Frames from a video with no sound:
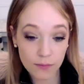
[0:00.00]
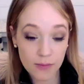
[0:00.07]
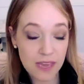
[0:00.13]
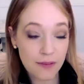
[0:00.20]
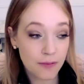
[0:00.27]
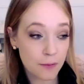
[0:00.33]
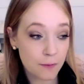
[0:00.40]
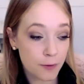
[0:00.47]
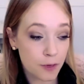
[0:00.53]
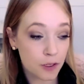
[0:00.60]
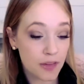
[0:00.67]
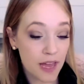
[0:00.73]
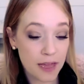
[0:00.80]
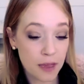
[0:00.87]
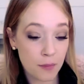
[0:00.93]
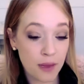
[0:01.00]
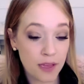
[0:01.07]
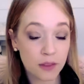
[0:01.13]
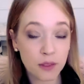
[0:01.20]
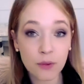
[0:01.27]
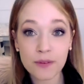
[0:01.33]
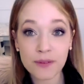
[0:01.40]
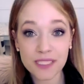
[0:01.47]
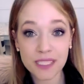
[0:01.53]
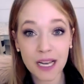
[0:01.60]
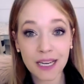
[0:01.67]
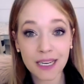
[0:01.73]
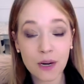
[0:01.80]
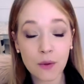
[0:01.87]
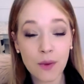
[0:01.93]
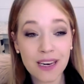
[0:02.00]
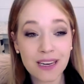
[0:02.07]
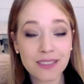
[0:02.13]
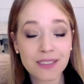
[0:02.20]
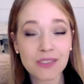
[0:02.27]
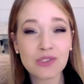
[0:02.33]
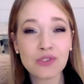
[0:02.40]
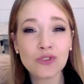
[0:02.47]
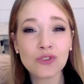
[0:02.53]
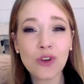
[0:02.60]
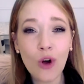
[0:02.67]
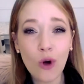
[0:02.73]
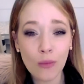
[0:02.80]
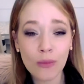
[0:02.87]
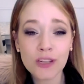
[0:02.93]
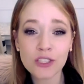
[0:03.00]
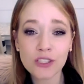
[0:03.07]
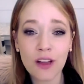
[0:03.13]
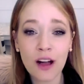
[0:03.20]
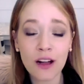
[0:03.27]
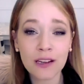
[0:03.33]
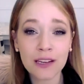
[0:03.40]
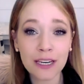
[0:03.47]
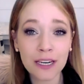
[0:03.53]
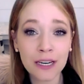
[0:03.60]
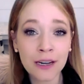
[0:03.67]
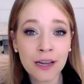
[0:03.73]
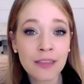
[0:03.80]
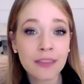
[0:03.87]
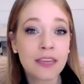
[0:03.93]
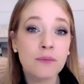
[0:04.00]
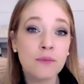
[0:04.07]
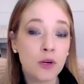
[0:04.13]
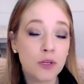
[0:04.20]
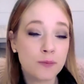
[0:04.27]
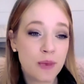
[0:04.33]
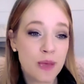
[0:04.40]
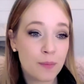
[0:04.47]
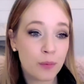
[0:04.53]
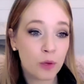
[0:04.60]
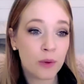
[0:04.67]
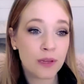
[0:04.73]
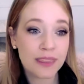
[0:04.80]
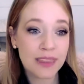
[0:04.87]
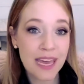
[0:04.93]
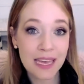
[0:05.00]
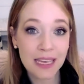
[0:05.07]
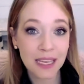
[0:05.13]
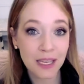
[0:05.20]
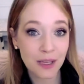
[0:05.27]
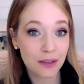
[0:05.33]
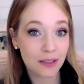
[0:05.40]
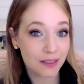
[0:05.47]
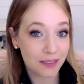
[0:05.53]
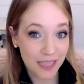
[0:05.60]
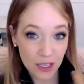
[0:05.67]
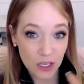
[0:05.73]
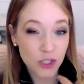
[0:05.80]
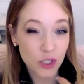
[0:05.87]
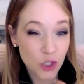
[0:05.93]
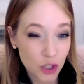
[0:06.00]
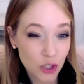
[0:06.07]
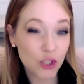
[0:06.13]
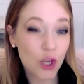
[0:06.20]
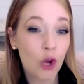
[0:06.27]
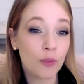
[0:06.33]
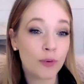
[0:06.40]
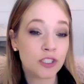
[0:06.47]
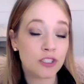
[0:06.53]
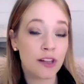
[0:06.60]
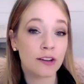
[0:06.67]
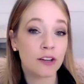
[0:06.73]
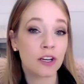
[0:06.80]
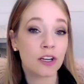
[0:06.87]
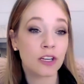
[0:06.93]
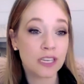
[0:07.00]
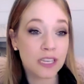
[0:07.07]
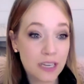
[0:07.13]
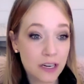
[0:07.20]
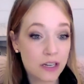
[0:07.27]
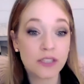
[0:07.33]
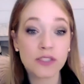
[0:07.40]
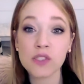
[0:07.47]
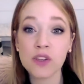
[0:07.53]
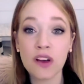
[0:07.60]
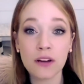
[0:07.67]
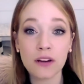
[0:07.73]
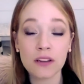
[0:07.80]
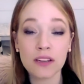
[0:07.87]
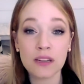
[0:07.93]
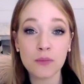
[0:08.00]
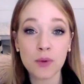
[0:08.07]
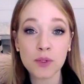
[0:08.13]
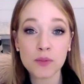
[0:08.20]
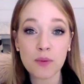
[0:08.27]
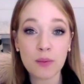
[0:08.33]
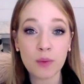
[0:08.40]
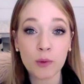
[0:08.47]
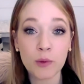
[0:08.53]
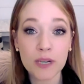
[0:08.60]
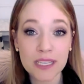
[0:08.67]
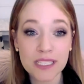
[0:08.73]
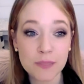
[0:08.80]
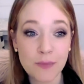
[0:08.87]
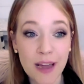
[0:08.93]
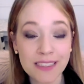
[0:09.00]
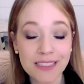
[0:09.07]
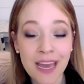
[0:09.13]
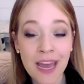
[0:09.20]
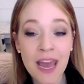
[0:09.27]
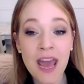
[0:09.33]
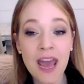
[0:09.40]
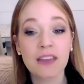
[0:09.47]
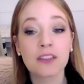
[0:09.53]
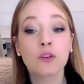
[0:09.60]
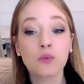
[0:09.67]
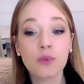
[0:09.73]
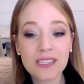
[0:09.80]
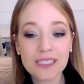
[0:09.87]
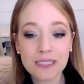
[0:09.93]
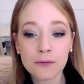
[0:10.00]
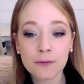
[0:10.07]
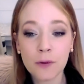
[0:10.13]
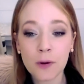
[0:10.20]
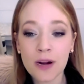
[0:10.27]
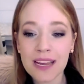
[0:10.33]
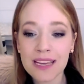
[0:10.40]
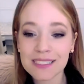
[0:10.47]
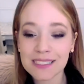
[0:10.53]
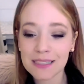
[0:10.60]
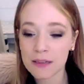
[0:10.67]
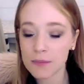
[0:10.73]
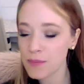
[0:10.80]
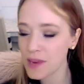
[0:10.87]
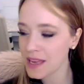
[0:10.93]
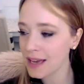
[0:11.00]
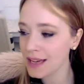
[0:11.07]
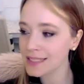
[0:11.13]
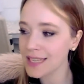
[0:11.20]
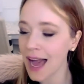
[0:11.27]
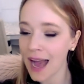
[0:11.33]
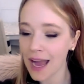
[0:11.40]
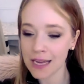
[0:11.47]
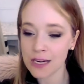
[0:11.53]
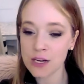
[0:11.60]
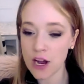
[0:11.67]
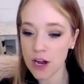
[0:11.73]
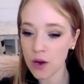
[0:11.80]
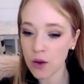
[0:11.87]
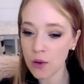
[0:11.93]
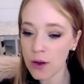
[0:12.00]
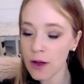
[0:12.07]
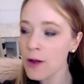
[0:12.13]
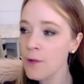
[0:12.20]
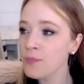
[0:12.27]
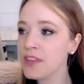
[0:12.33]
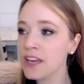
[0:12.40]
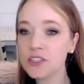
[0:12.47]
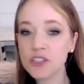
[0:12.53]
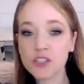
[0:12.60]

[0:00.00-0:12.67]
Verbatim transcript: even for like my Louis Vuitton, I waited so much longer than most people would think like so much longer, years longer than most people would expect. And the reason for it is because I know that